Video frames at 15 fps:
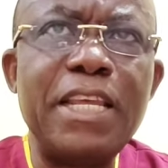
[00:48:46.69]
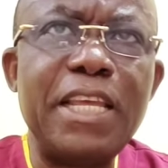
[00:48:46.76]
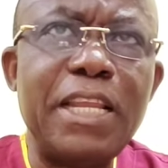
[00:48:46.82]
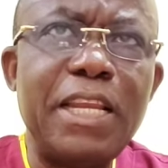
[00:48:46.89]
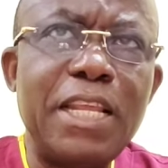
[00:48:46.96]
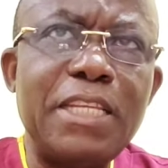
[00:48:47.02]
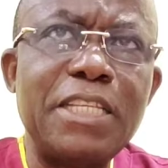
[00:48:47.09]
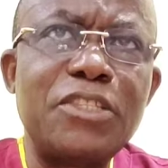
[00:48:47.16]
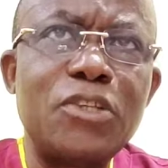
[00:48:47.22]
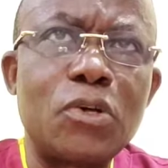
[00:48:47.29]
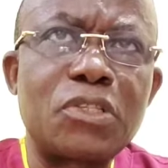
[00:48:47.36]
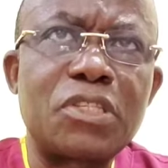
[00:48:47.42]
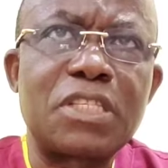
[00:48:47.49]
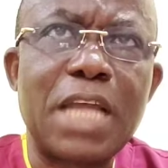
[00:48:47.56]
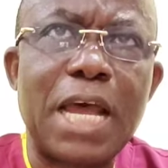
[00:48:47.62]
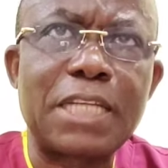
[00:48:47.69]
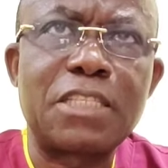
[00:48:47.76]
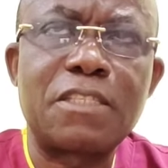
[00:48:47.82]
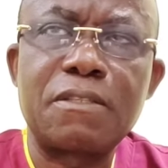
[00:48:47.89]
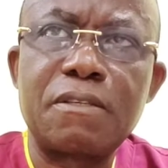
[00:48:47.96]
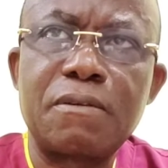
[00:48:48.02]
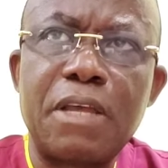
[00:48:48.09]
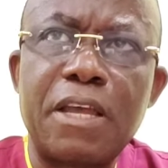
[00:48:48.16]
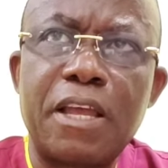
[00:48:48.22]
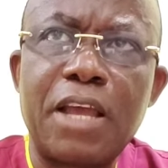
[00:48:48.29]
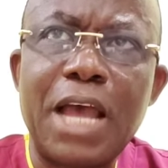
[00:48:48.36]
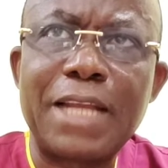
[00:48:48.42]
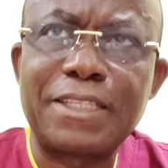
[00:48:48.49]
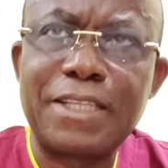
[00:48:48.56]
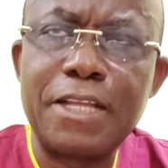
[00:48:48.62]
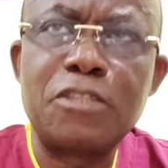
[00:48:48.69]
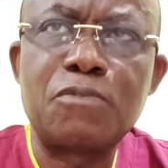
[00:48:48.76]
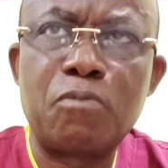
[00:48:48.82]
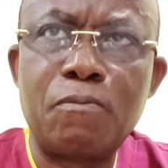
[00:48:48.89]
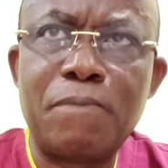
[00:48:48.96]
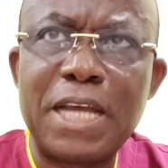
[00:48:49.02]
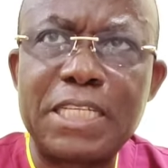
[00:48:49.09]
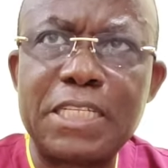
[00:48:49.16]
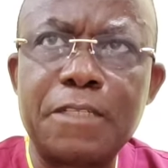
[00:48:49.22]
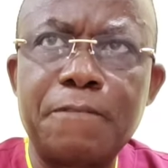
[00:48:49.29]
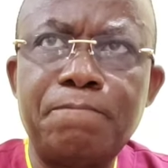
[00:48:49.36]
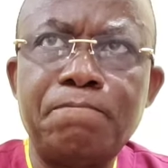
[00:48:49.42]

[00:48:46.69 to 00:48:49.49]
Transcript: a lady just attains puberty.